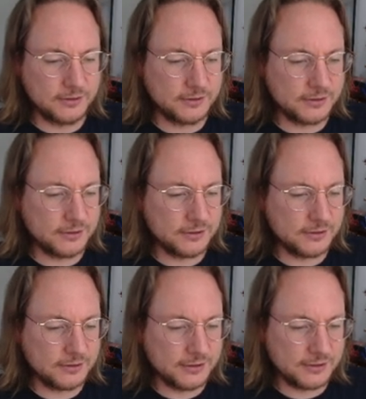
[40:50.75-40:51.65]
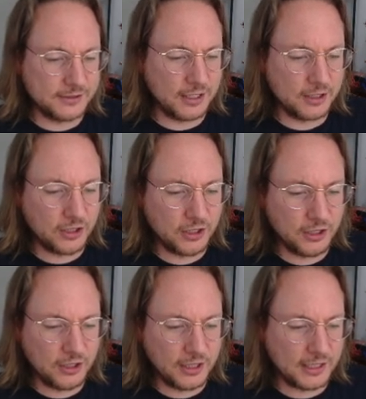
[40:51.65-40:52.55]
Oh, this is not
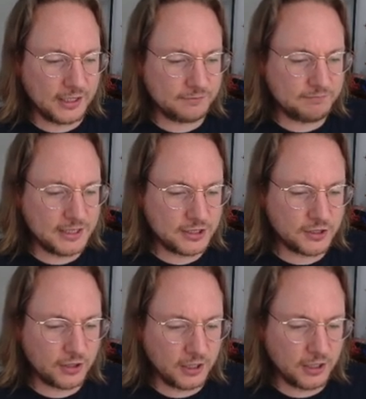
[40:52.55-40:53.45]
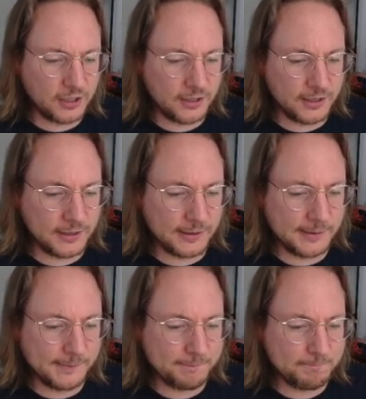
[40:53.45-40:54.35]
good. I gotta discard.
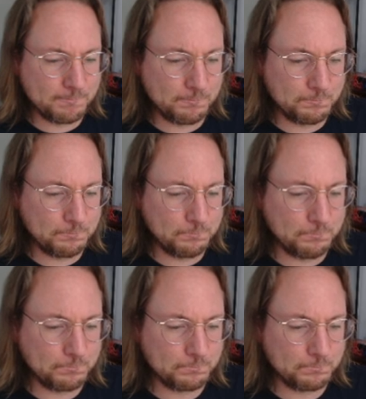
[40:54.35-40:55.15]
Um,